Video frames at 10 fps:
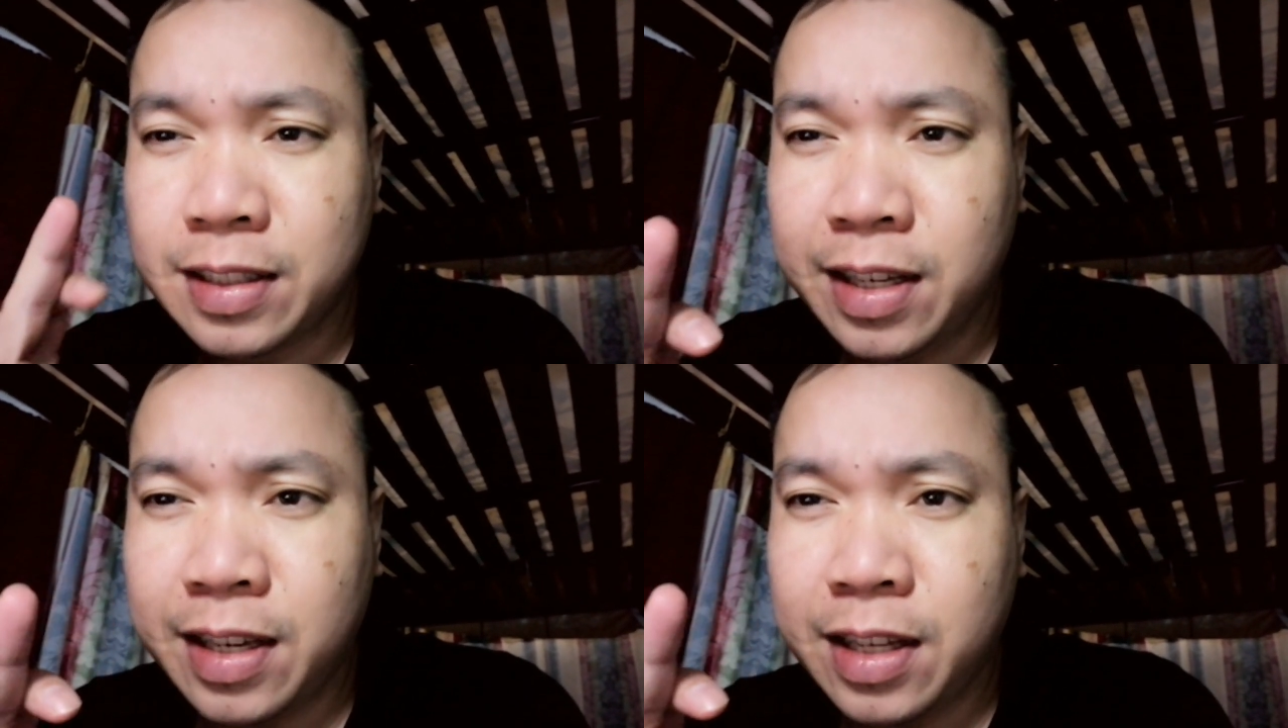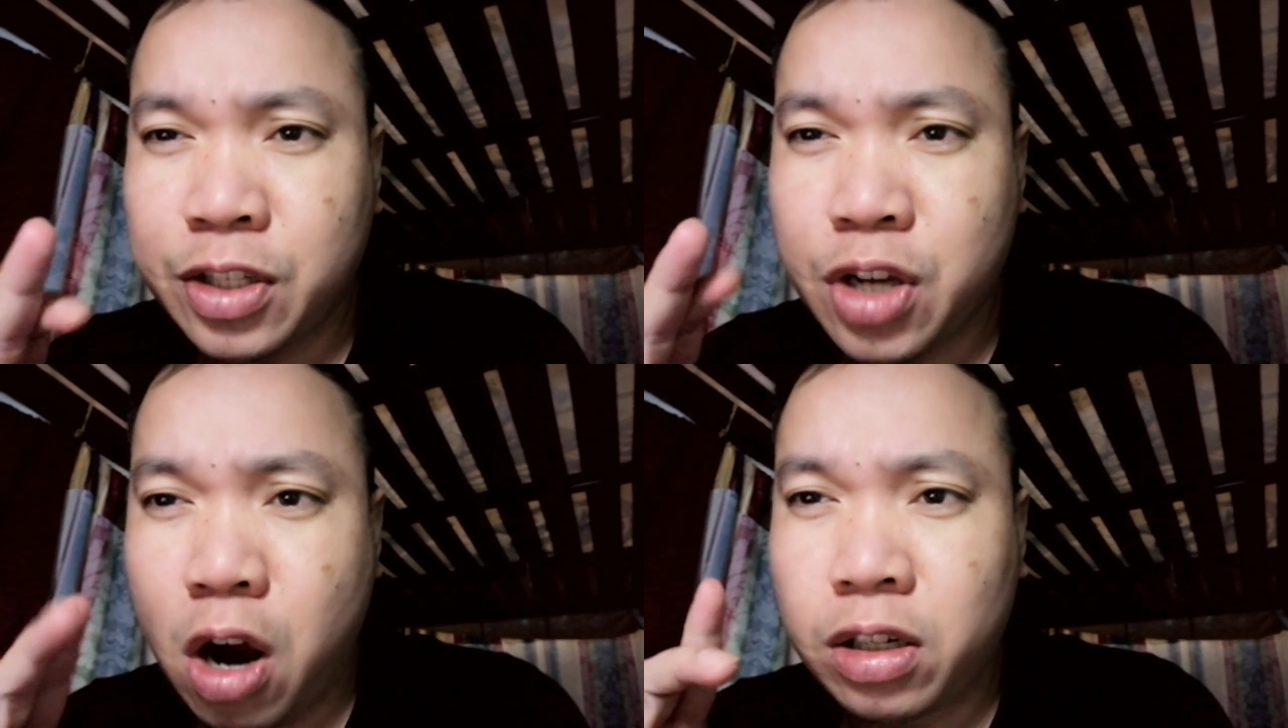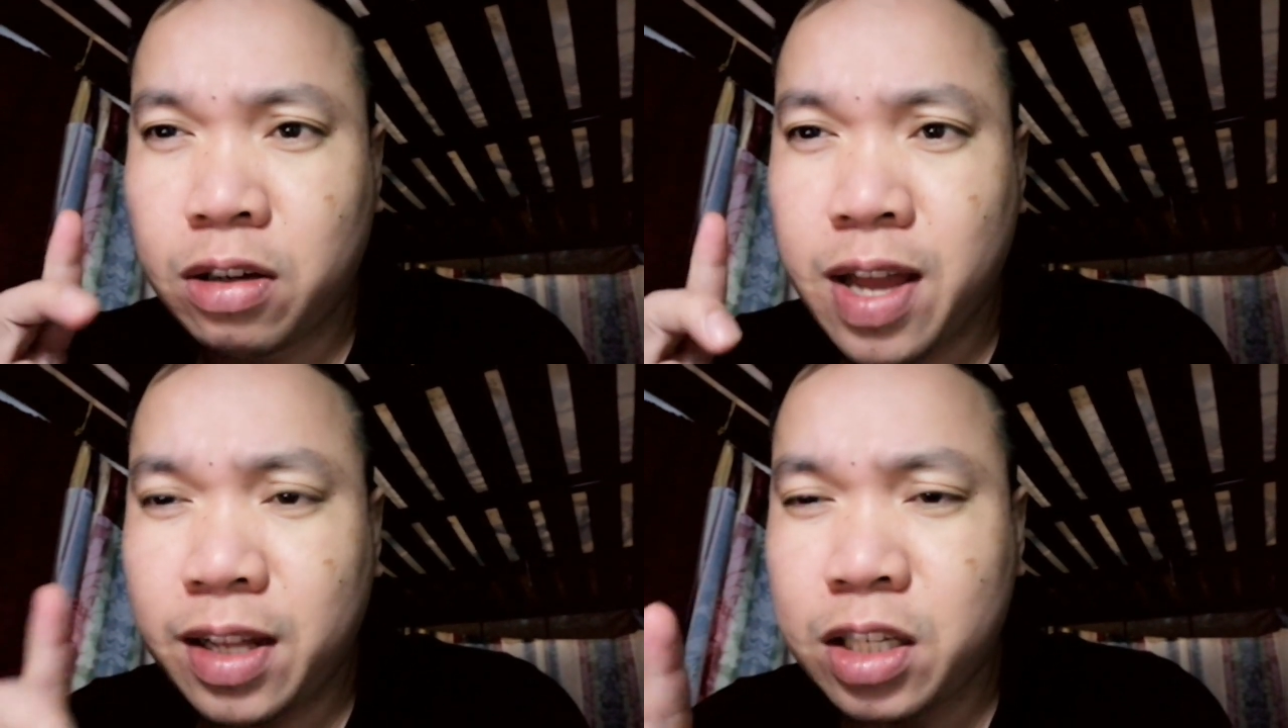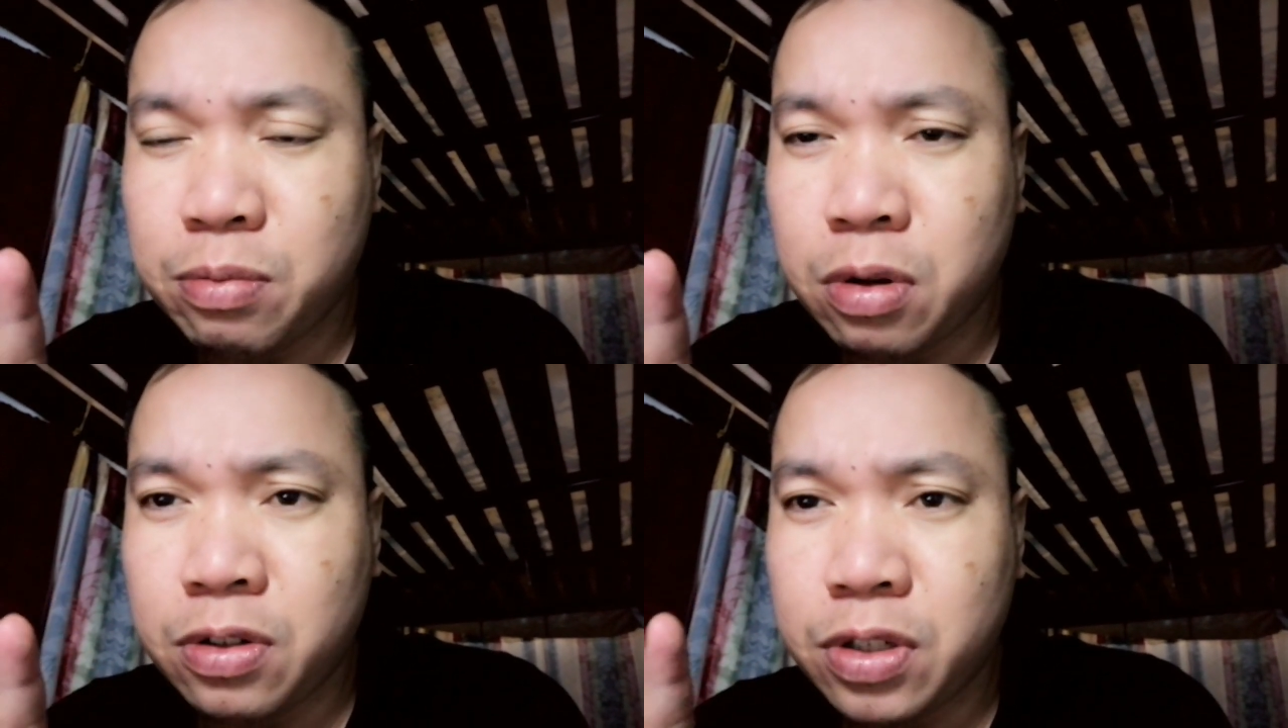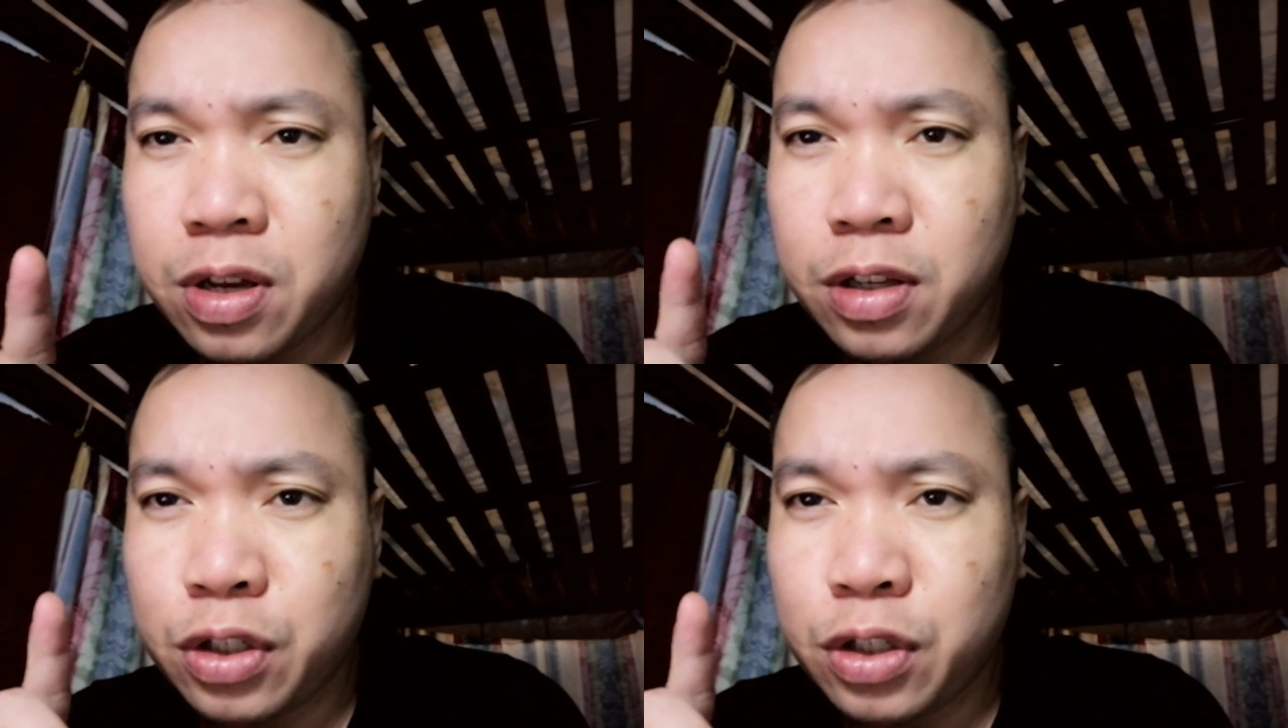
tickets or collectibles.